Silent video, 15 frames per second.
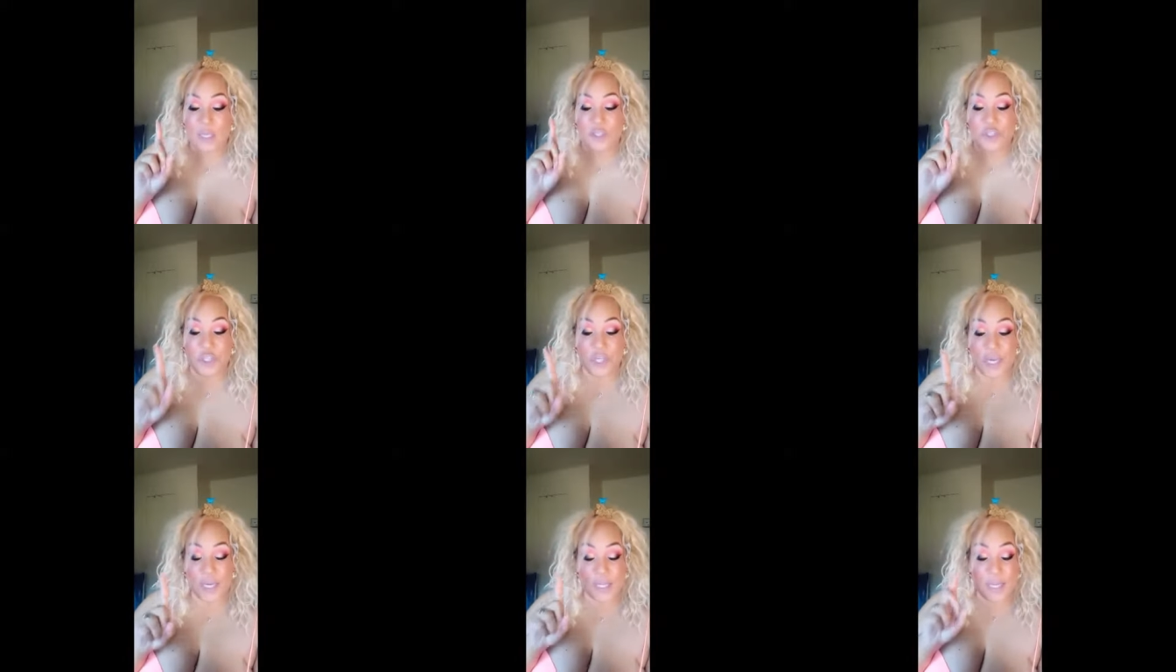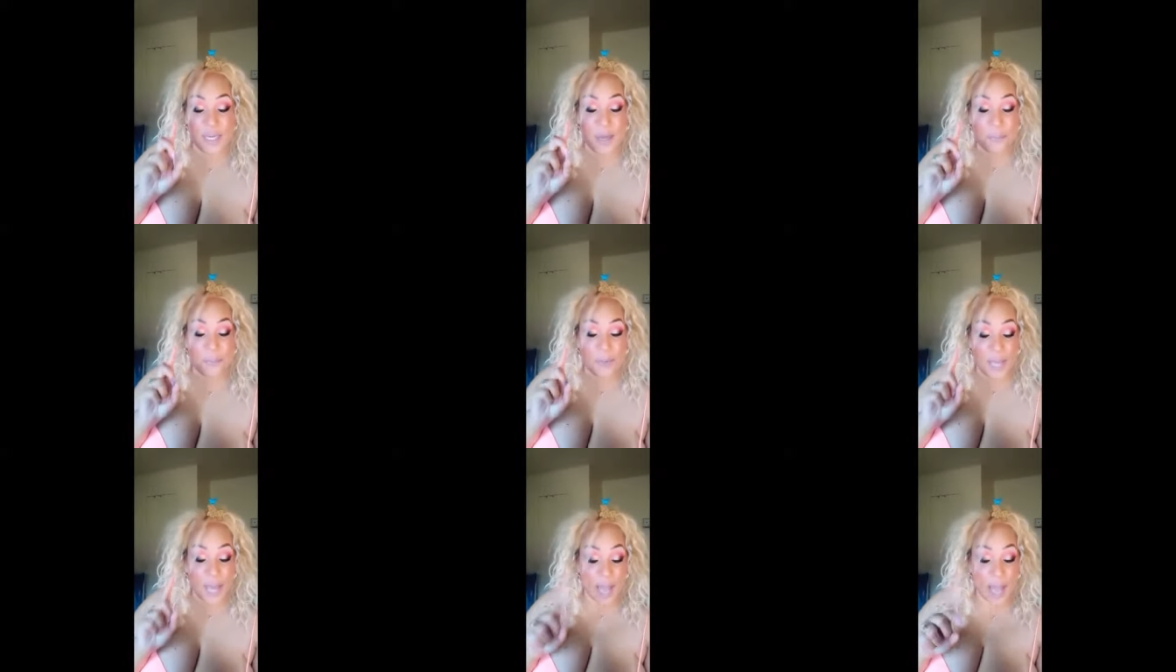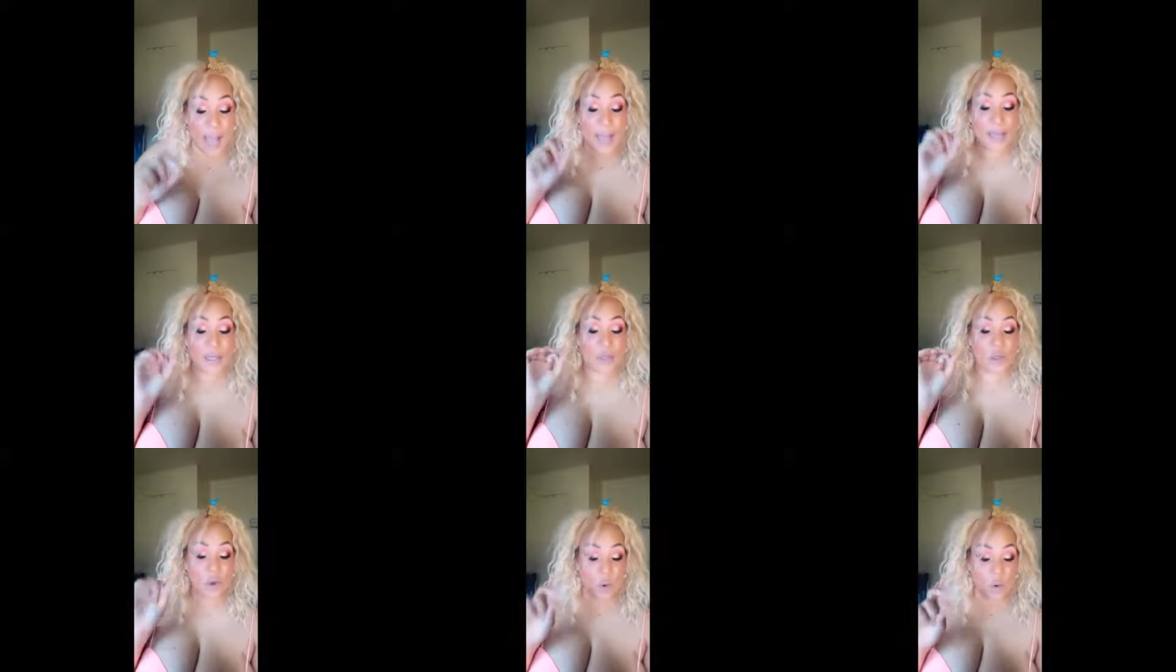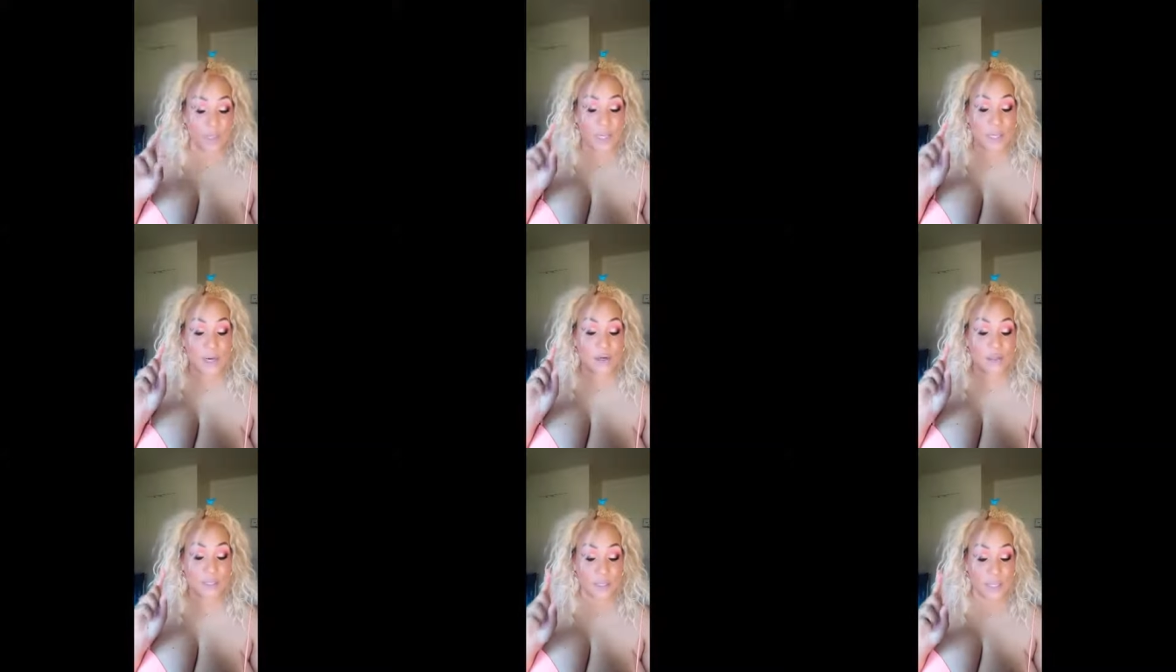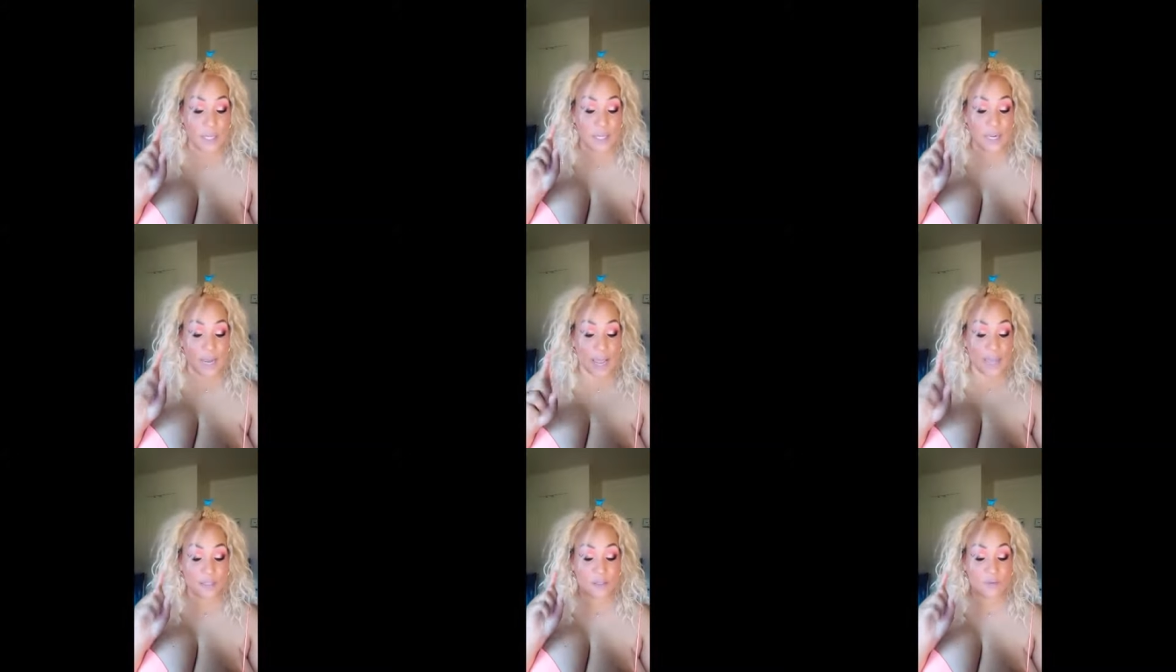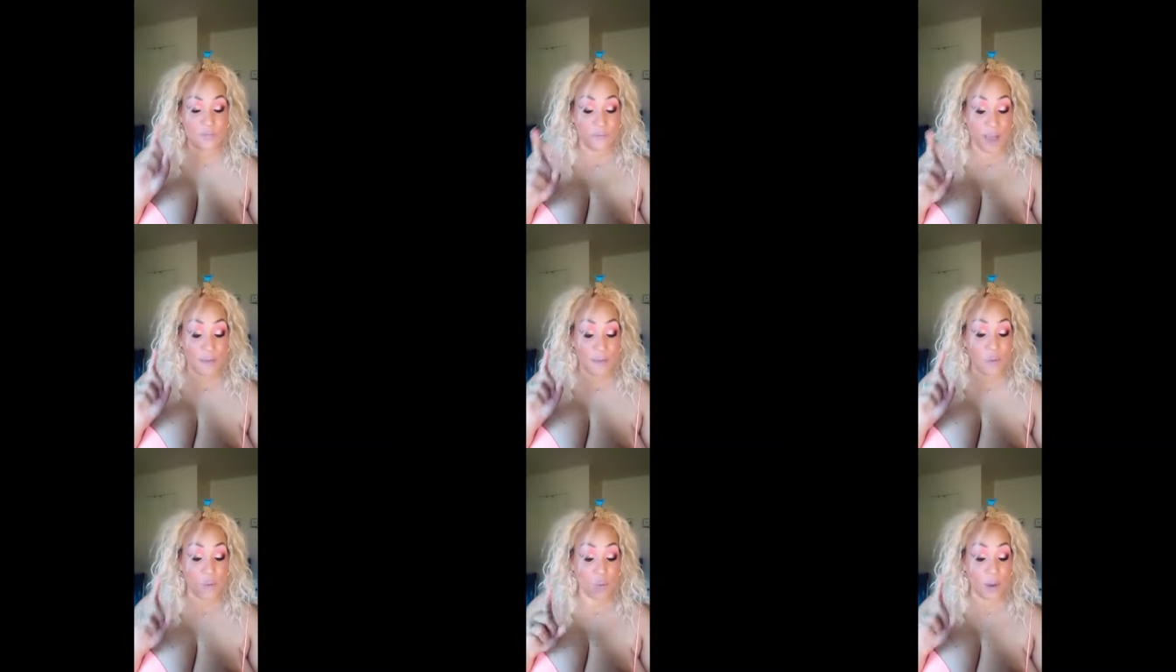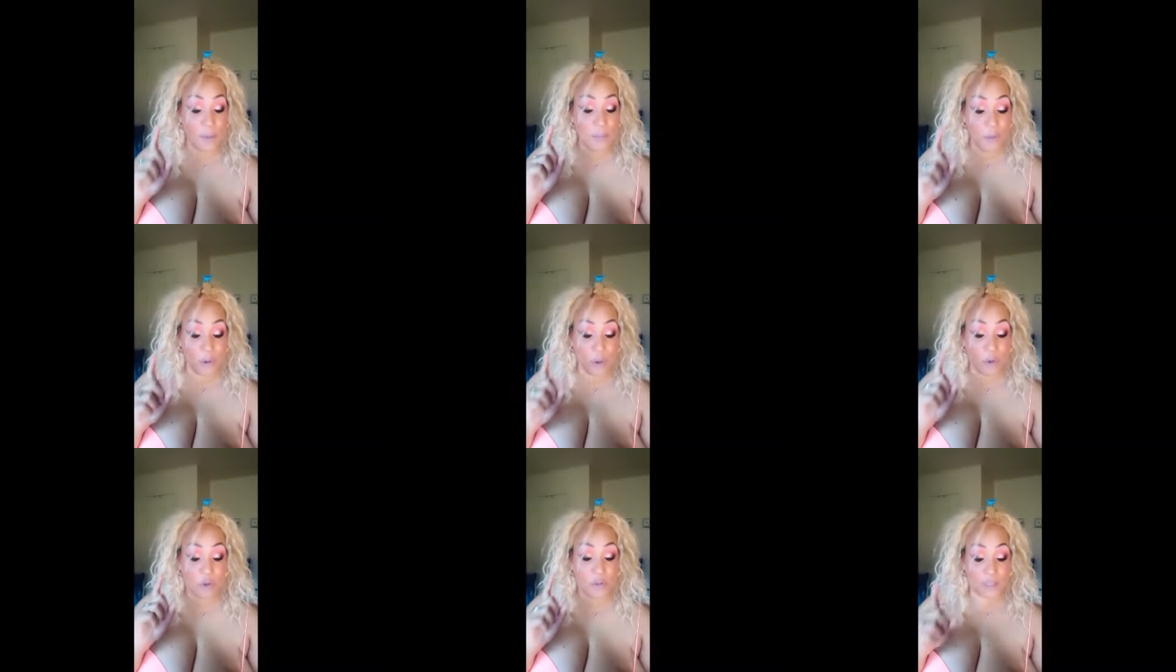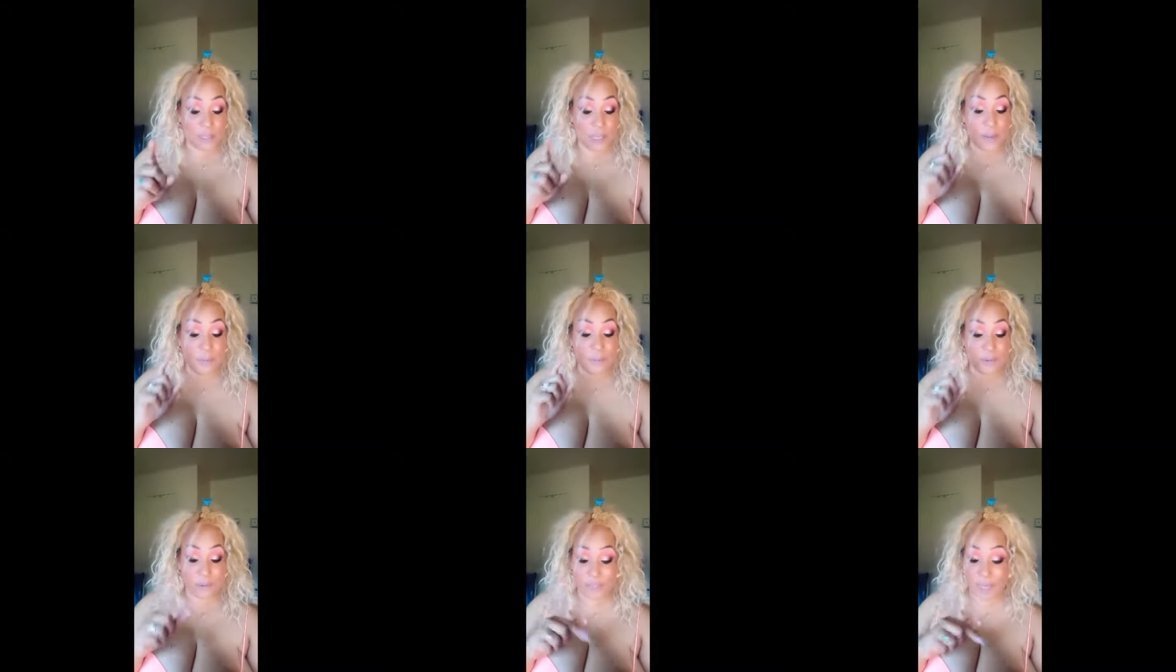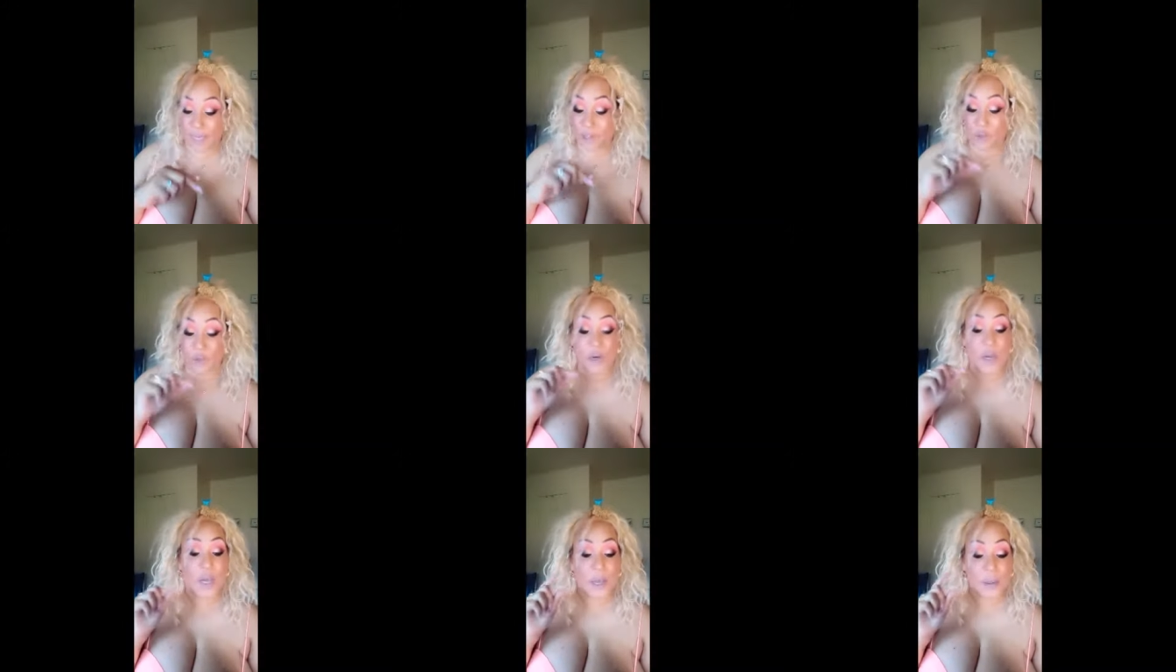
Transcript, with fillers: Gently apply Garnier Skin Active 5 in 1 Miracle Skin Protector